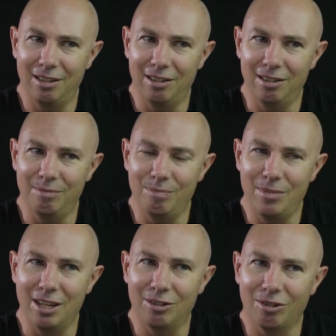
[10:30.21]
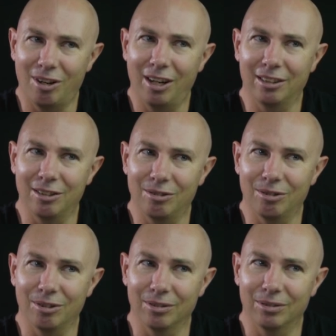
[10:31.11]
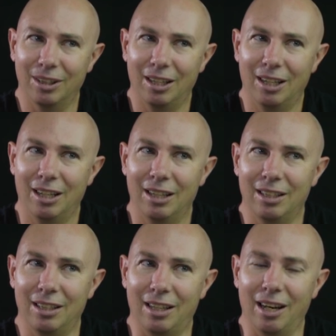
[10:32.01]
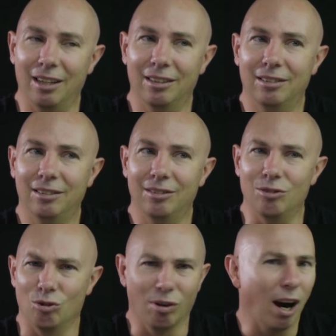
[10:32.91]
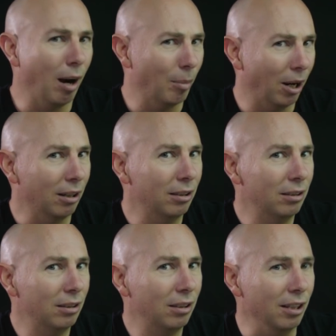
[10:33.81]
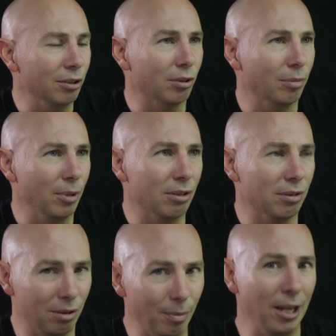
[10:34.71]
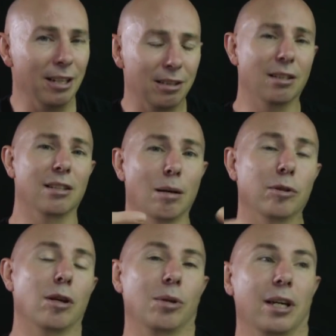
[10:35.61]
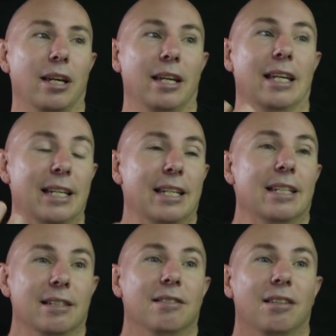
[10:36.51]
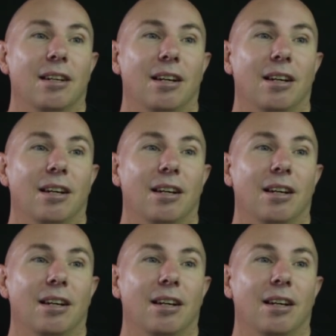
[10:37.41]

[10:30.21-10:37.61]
you're trying to sort of get drama into it, because to me, the WWE is,